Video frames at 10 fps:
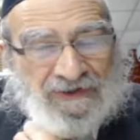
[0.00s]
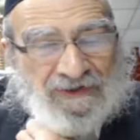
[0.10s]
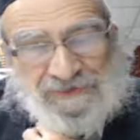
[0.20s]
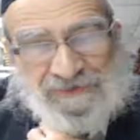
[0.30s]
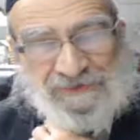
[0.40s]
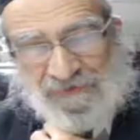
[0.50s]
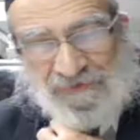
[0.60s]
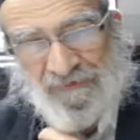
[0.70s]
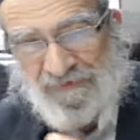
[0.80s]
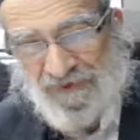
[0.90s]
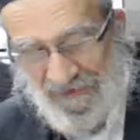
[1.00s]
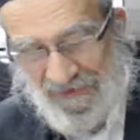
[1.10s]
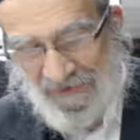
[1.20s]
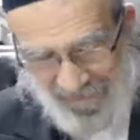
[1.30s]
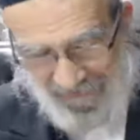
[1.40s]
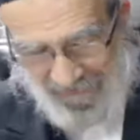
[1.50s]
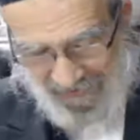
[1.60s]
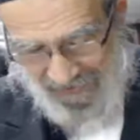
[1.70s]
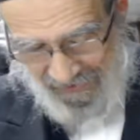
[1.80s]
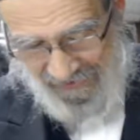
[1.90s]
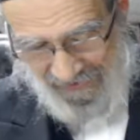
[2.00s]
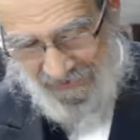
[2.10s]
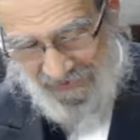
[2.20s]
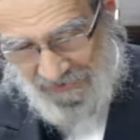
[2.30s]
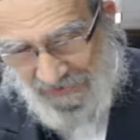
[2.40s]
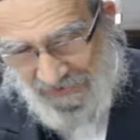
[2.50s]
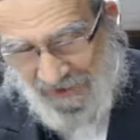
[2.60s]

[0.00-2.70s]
of shiurim uh, sessions,